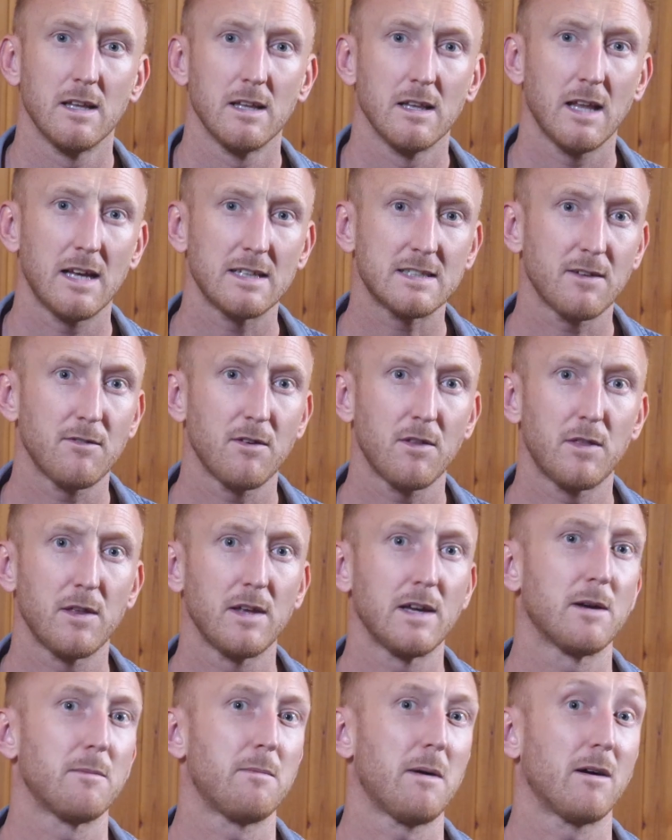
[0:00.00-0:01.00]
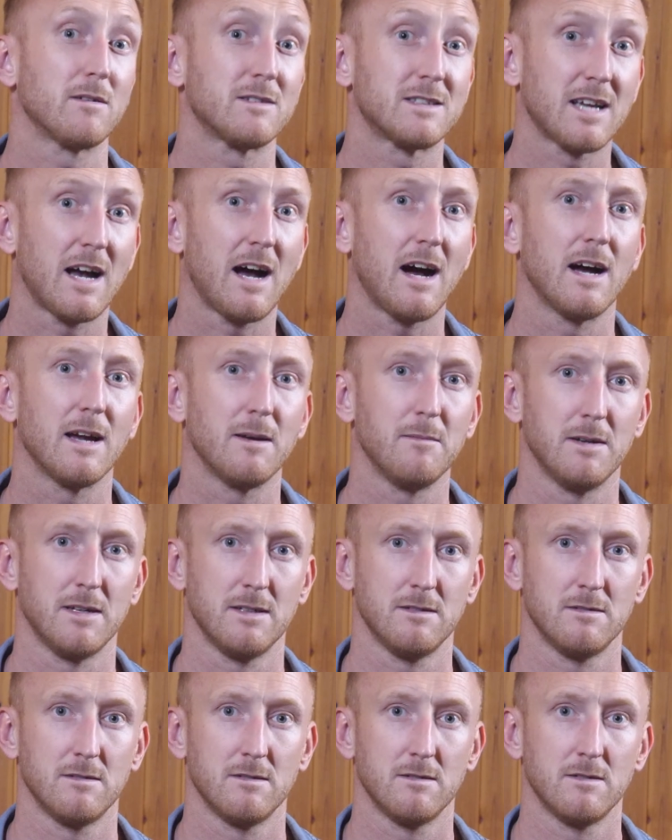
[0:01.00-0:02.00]
let's have a think about
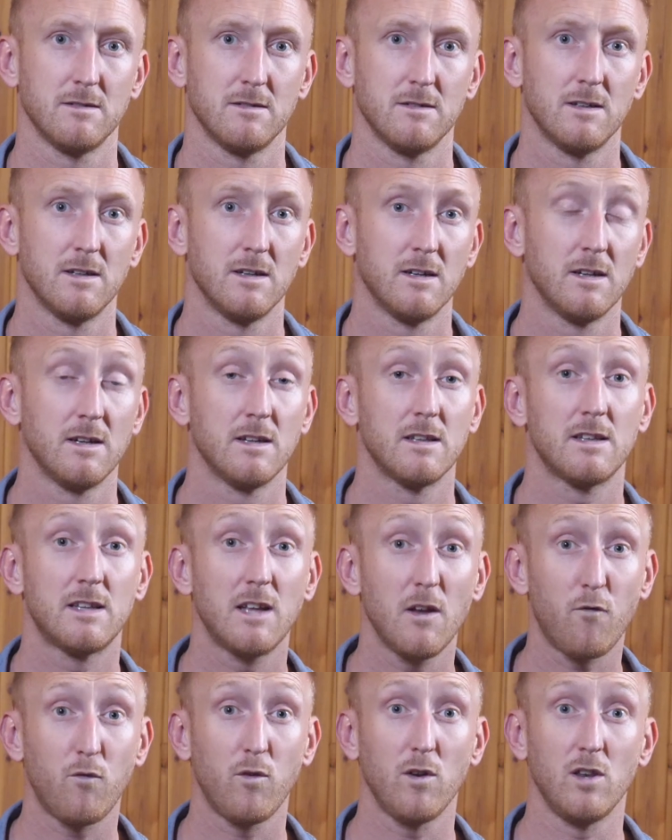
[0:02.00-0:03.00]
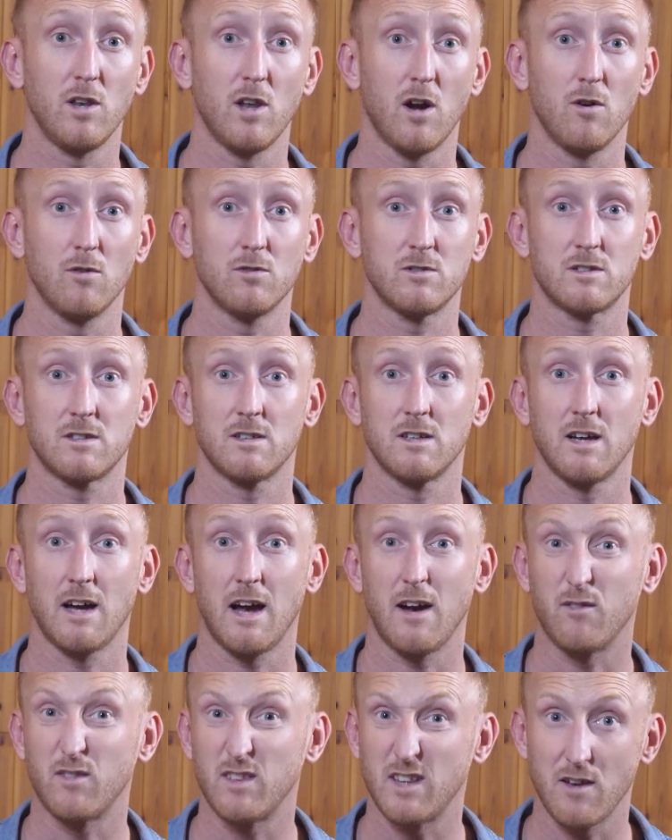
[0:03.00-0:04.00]
timing. Different notes
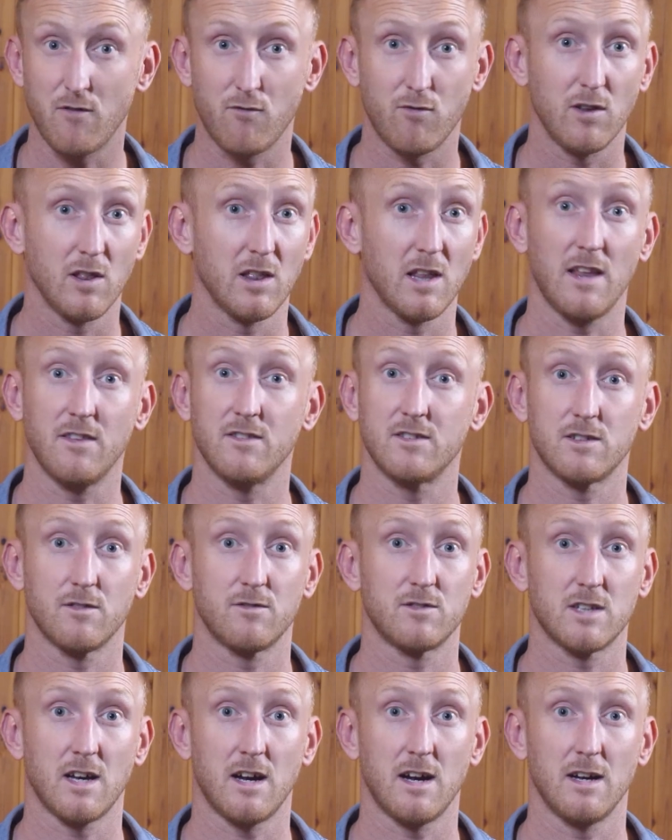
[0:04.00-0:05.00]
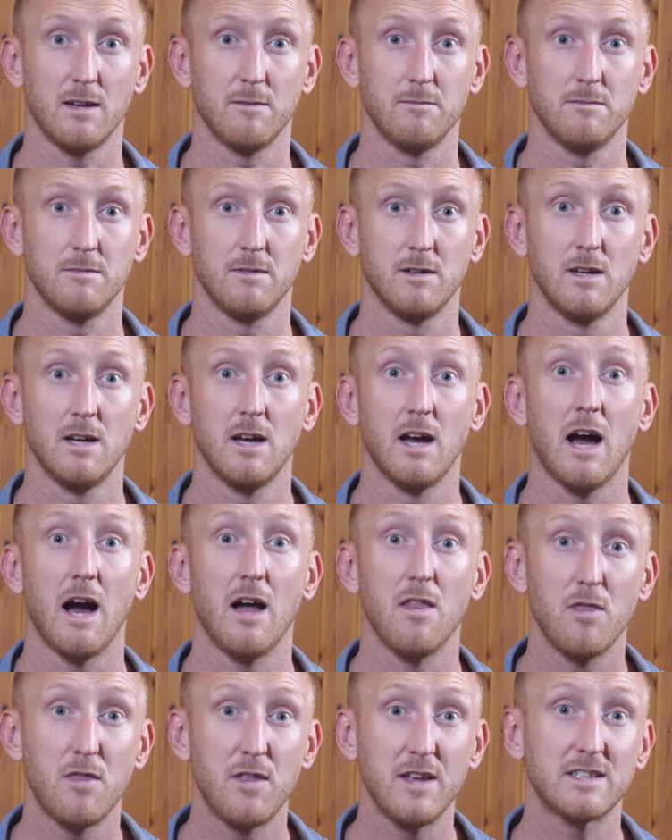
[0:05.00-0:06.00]
have different lengths of time,
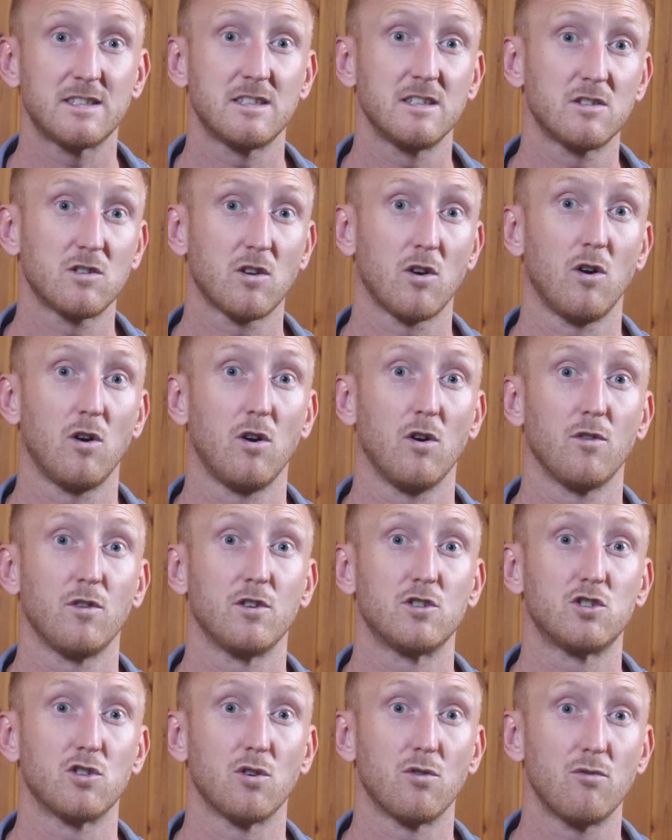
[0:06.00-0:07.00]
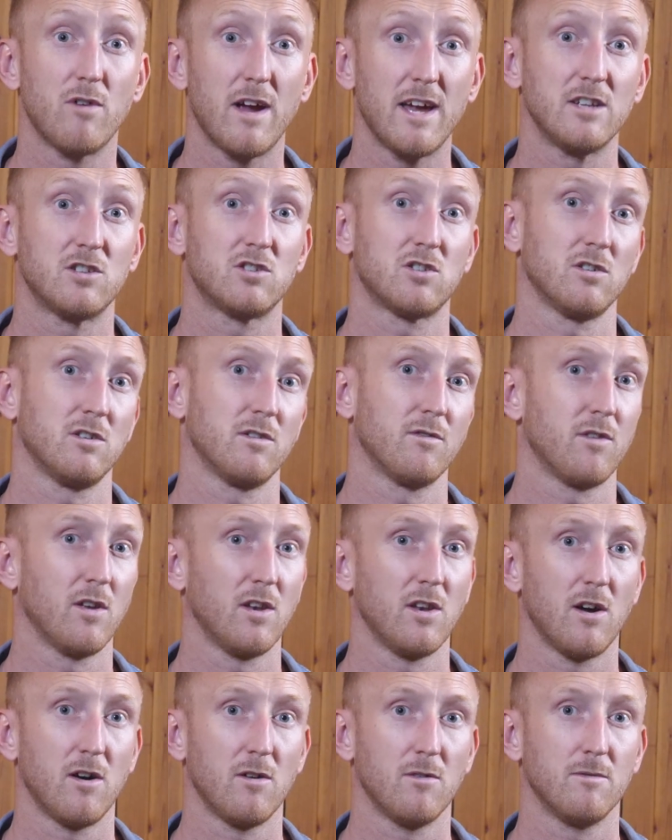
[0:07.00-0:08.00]
and this is called the duration of the
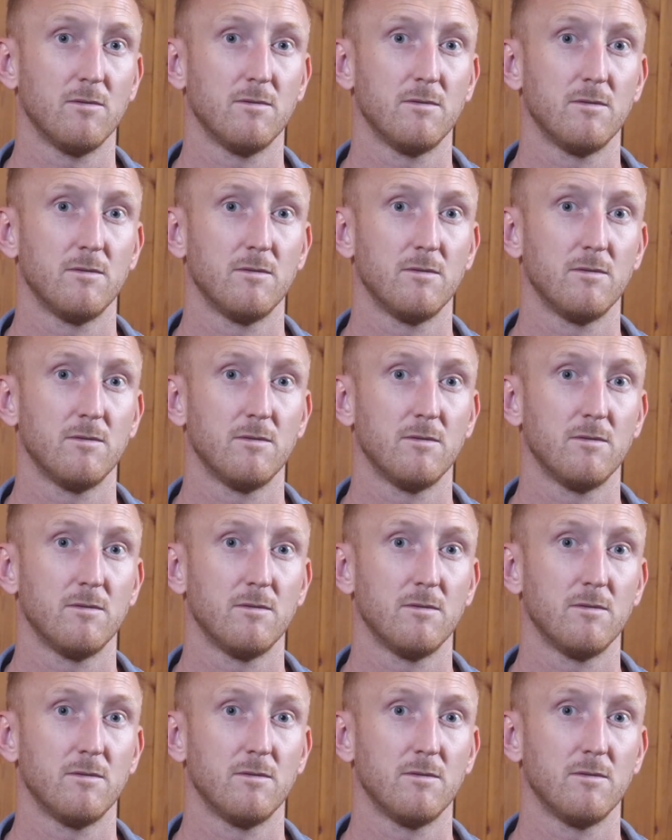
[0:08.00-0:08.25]
note.